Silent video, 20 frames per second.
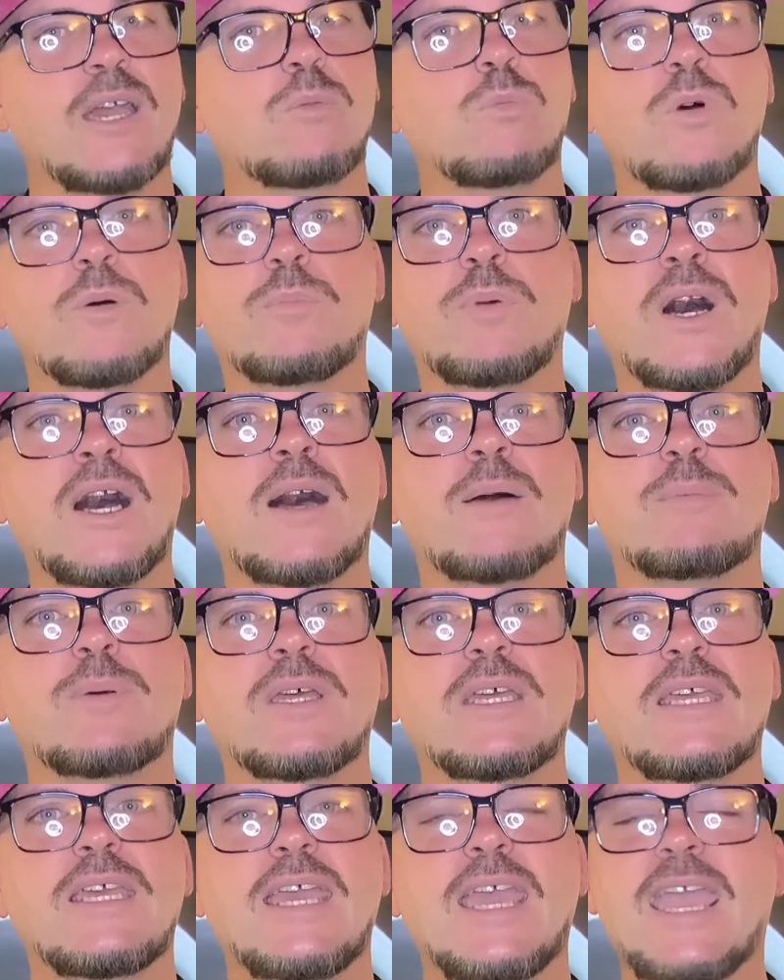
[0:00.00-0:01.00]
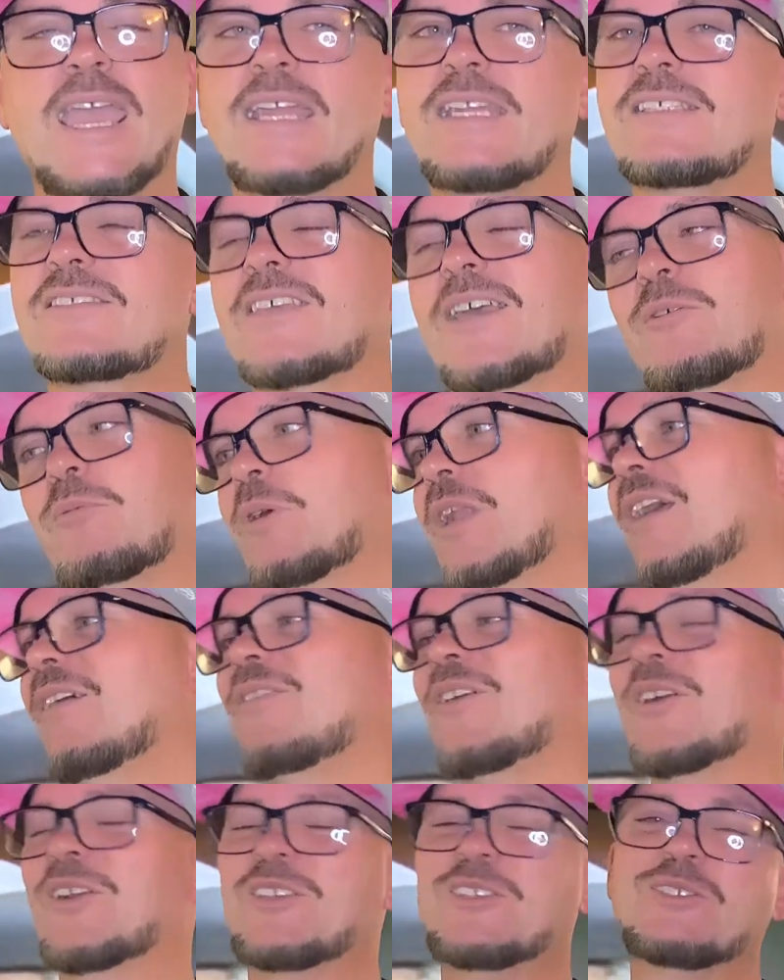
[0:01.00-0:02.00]
one pop. And he's like,
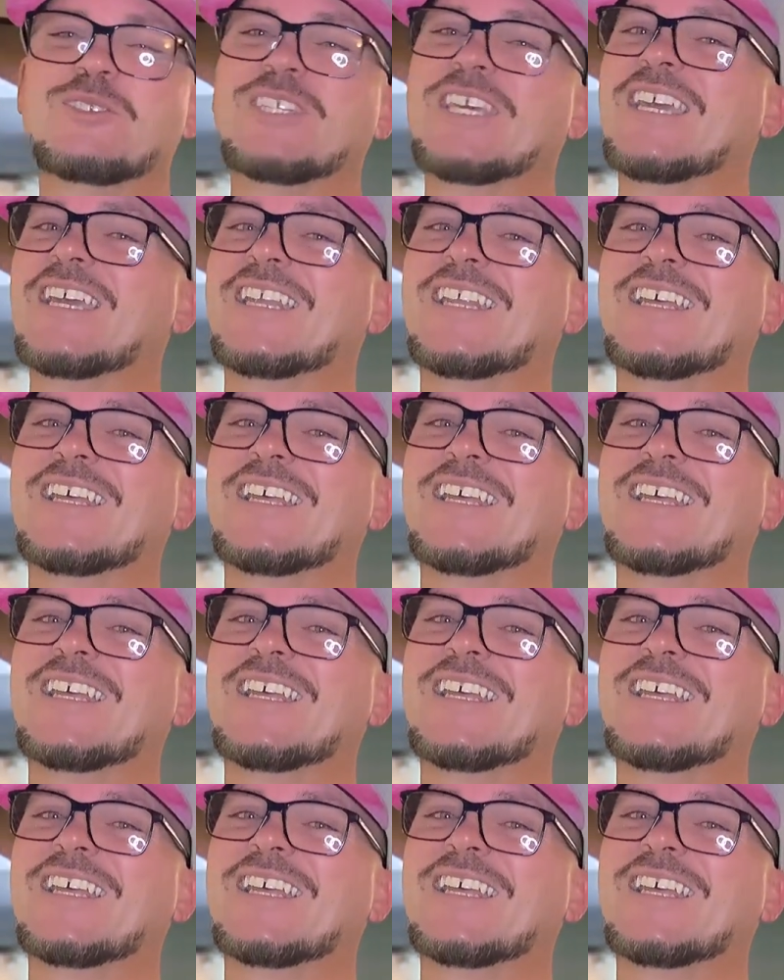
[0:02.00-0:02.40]
whatever you did,